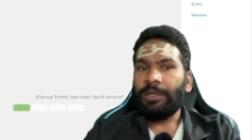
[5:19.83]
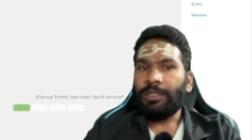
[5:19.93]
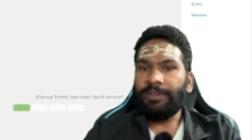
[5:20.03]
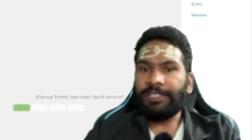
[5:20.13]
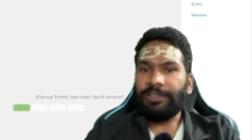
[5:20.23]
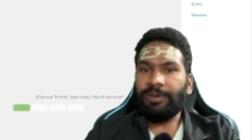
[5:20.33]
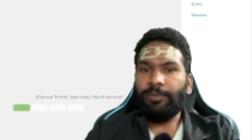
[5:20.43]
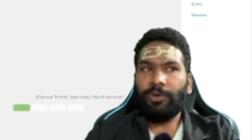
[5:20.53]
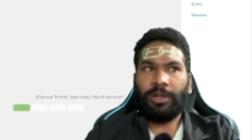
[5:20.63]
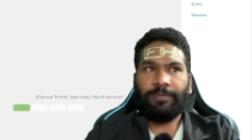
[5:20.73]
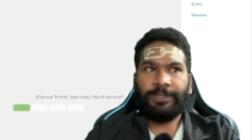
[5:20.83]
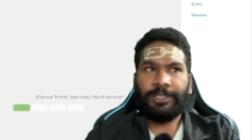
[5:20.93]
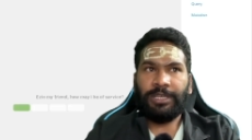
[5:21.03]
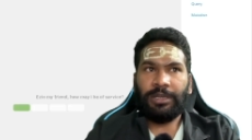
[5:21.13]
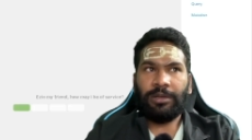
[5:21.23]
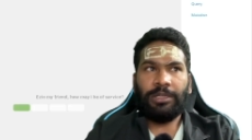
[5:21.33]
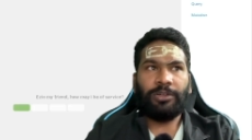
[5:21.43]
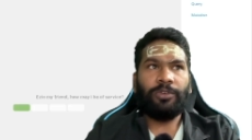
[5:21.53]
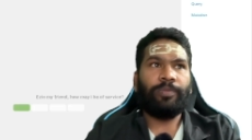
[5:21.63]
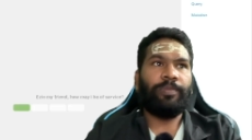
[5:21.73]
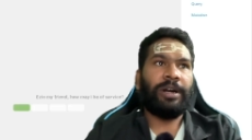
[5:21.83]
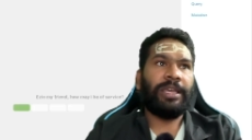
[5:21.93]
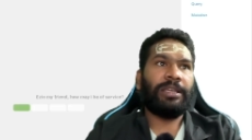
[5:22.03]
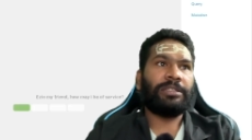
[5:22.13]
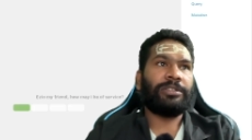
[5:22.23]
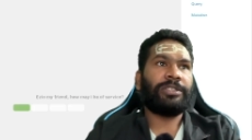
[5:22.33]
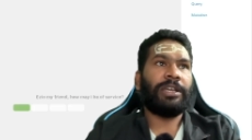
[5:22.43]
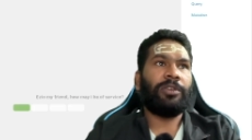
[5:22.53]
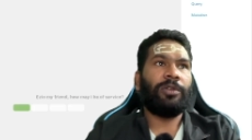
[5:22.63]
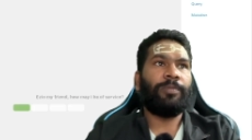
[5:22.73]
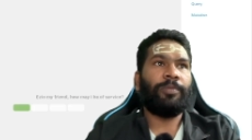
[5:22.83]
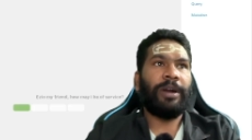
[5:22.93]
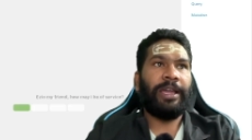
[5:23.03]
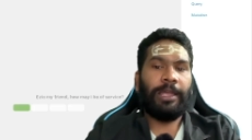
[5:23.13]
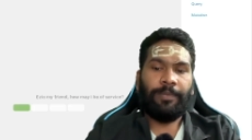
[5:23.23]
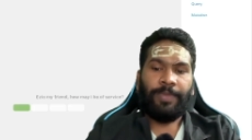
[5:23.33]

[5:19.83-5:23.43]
You will see one more option here called group by. So say group by